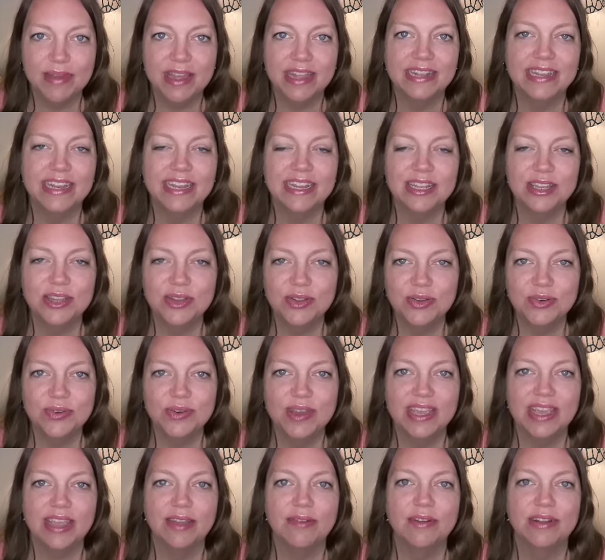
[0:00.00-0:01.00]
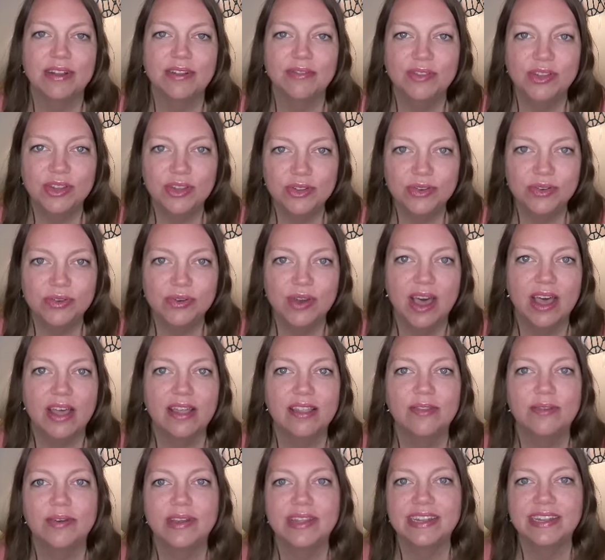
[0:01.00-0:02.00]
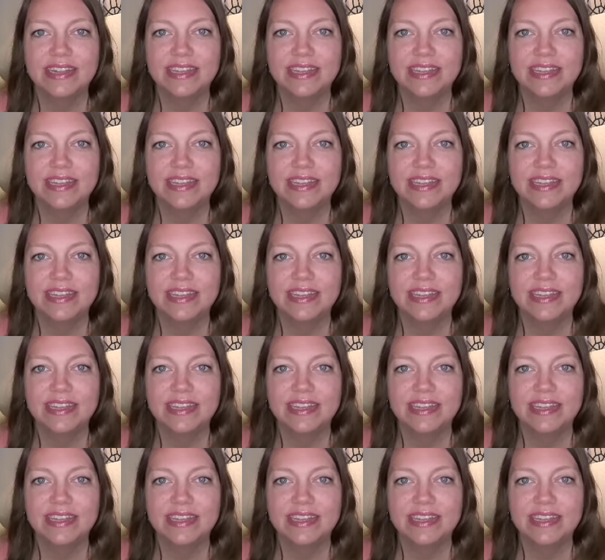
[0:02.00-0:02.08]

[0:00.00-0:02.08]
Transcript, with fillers: On day two, I got rid of two, all the way